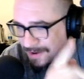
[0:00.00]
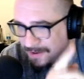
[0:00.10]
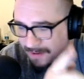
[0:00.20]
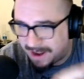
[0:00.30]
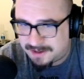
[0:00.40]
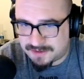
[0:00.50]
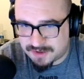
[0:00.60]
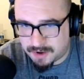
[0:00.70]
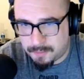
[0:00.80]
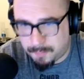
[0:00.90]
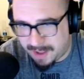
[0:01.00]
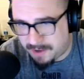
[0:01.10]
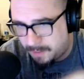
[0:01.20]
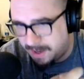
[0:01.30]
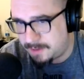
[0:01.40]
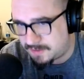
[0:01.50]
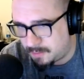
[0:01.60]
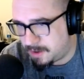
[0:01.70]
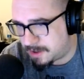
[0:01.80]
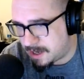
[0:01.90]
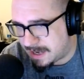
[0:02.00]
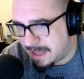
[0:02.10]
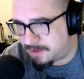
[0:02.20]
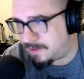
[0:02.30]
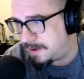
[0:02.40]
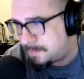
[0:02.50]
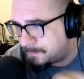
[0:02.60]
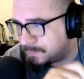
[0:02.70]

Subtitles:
Right. So back when I used to work at Kadred,